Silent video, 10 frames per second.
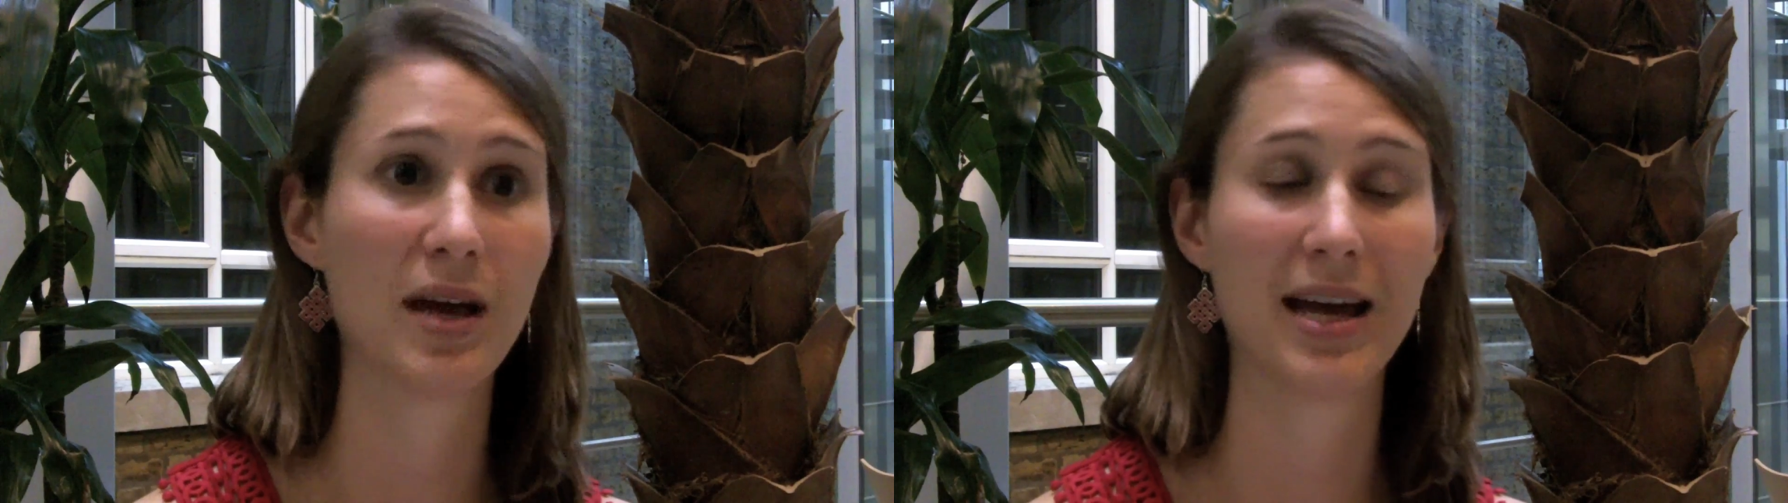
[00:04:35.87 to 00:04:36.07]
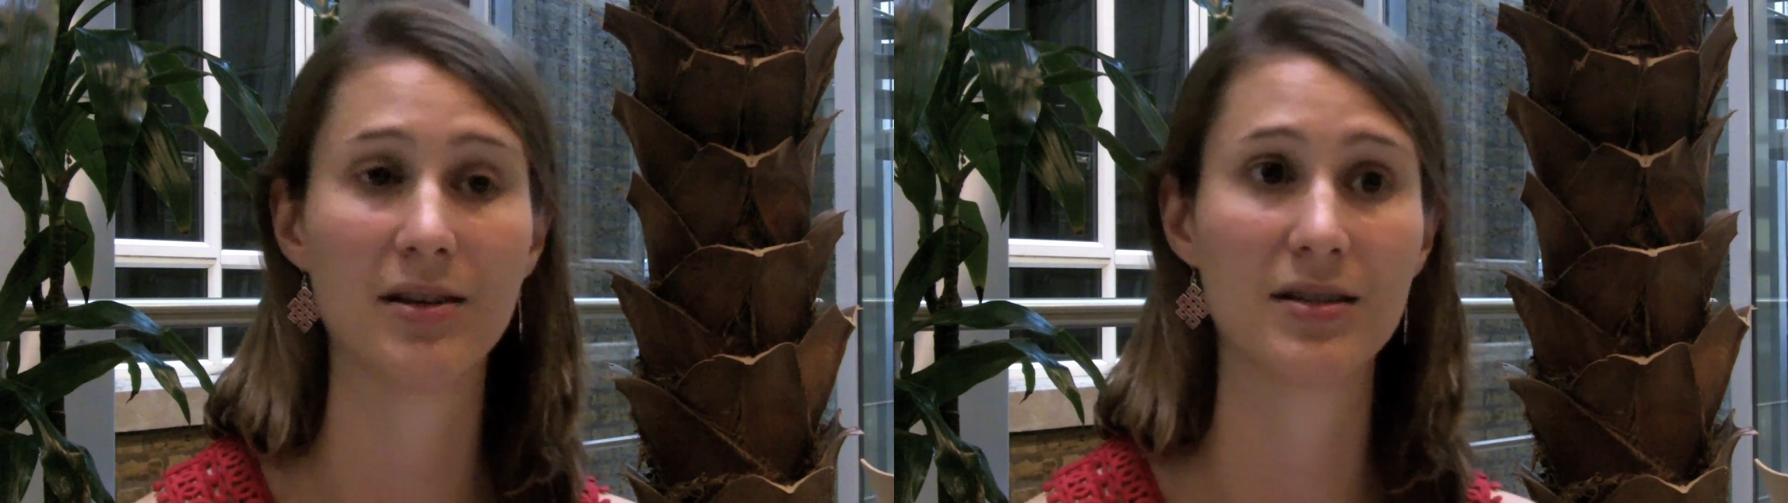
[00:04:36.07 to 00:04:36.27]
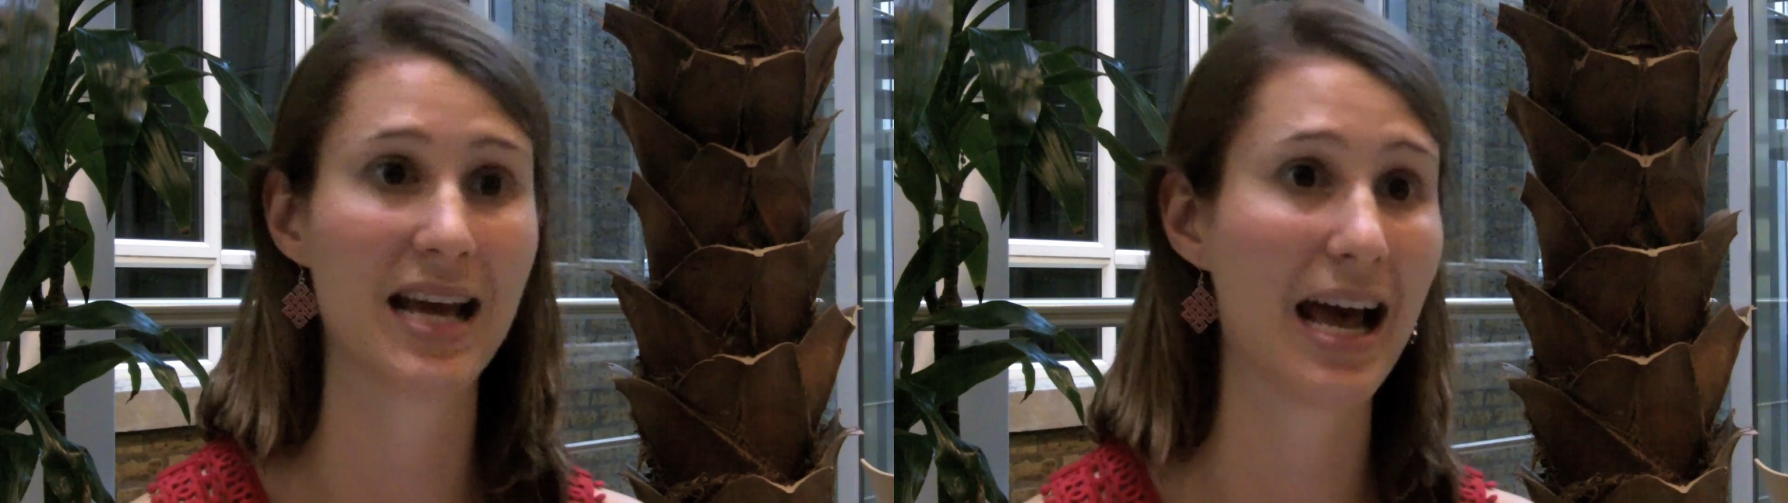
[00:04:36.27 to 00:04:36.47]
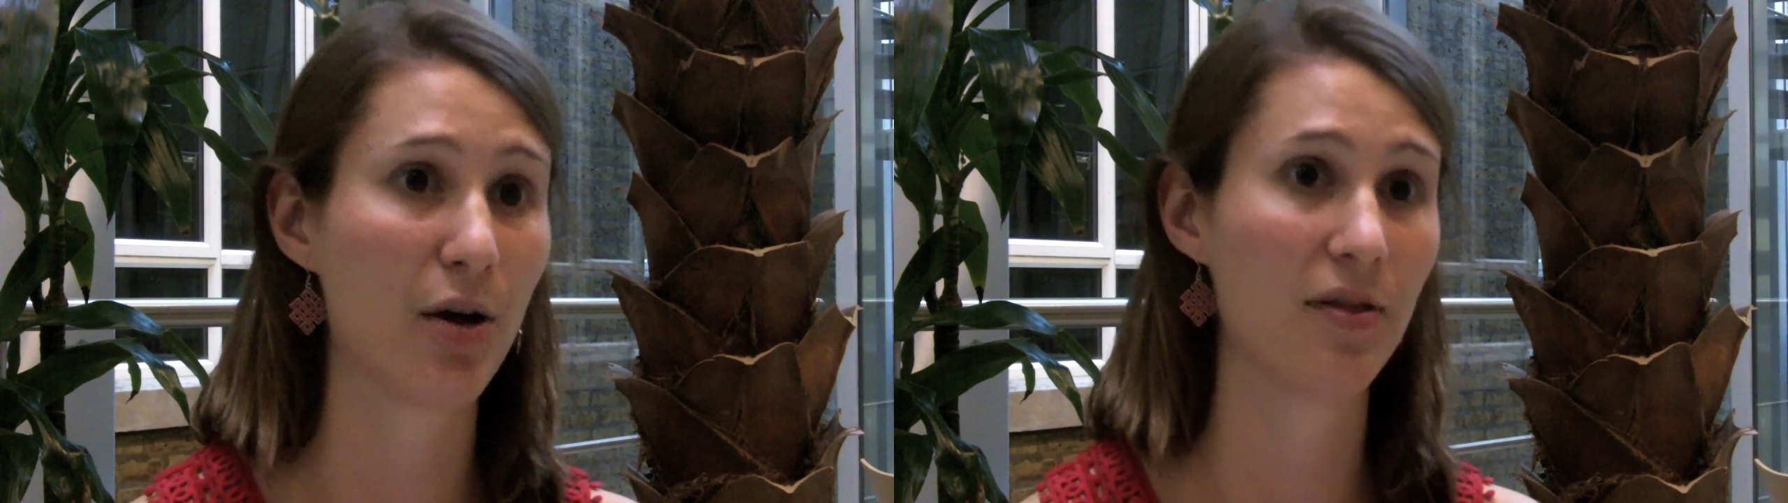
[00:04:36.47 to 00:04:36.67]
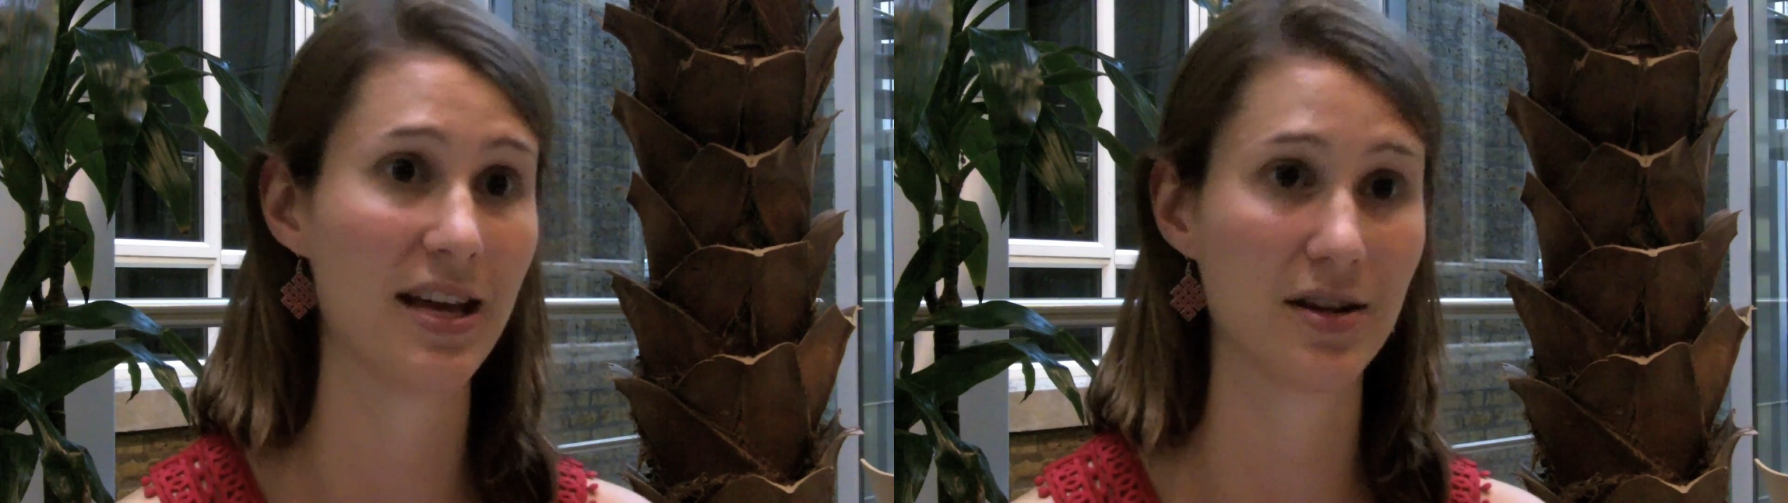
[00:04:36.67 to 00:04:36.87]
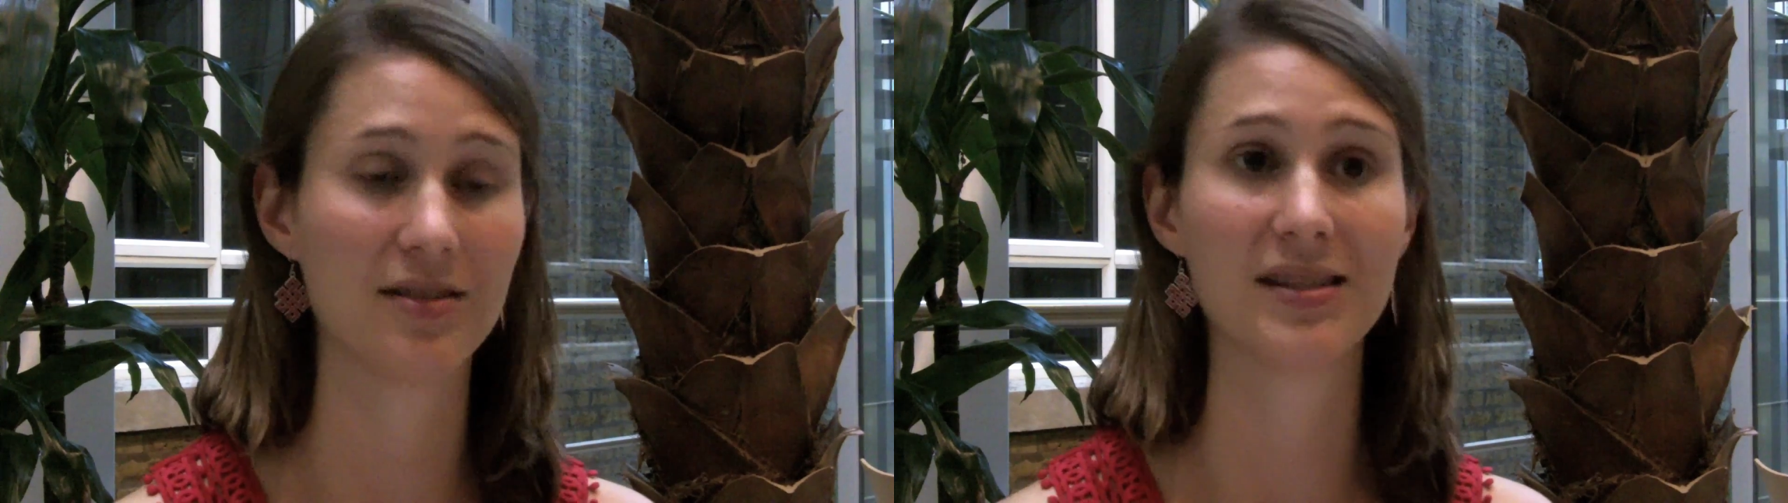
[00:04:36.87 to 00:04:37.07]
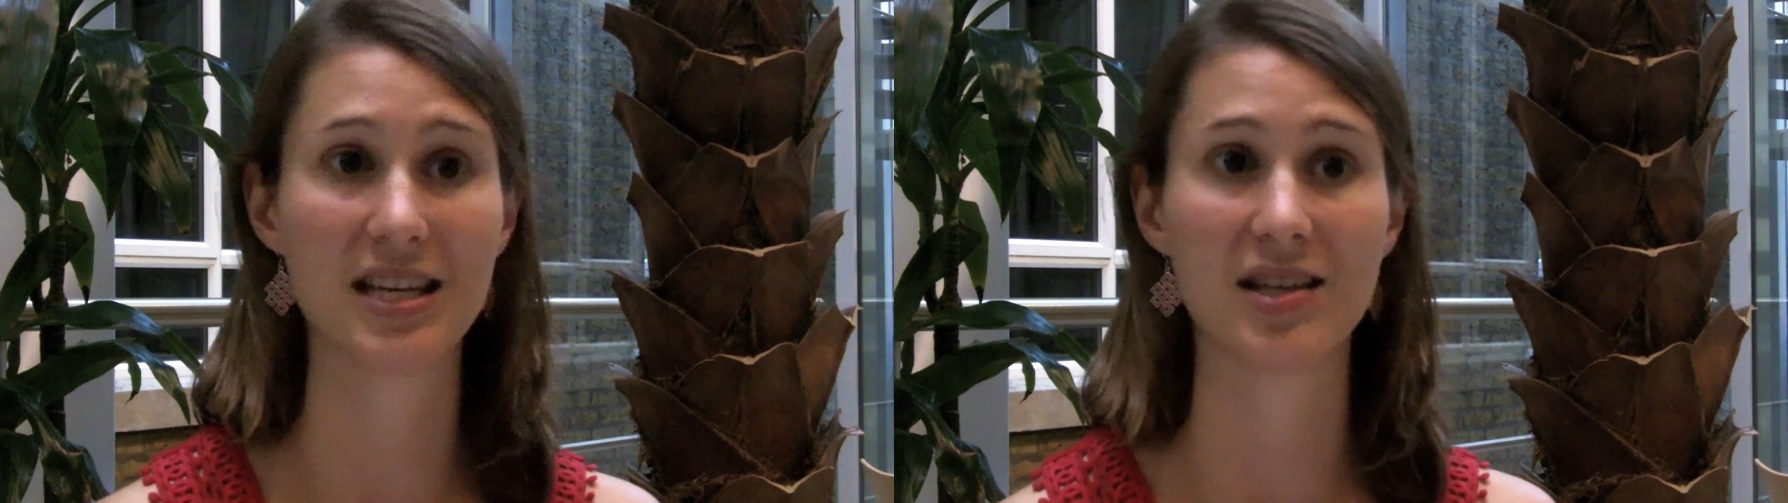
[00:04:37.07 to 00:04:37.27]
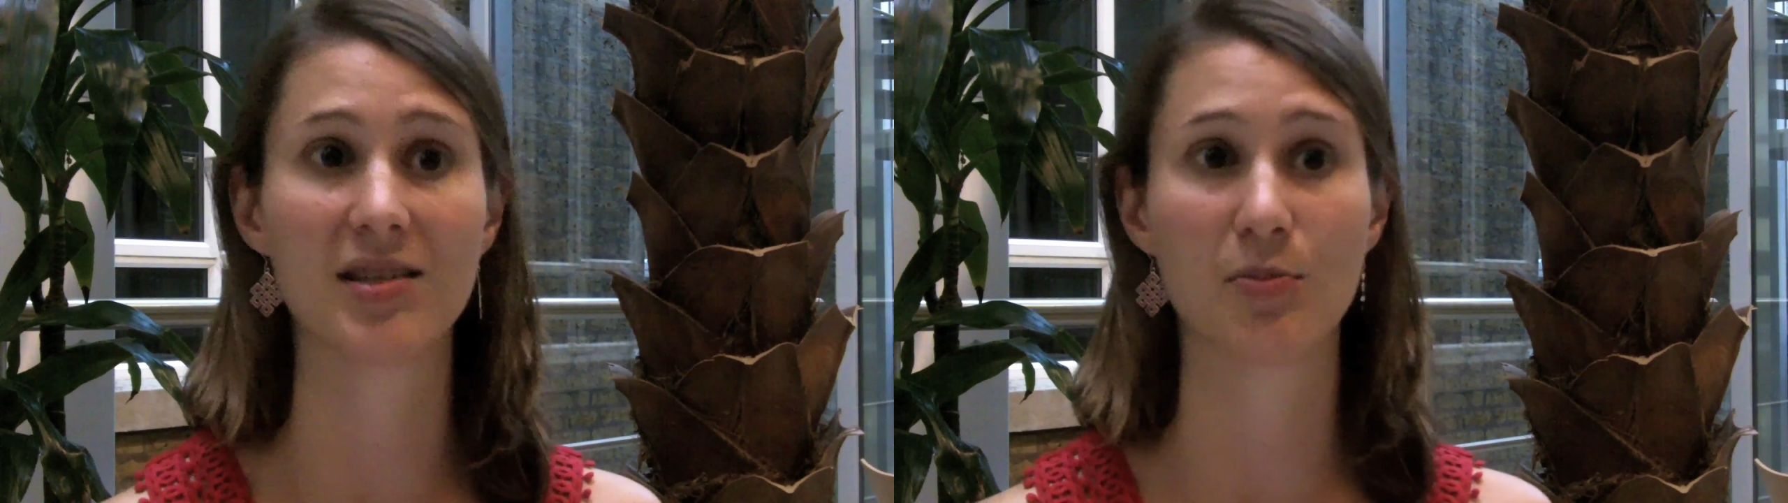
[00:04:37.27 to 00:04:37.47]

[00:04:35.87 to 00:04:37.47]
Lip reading: and how they could see this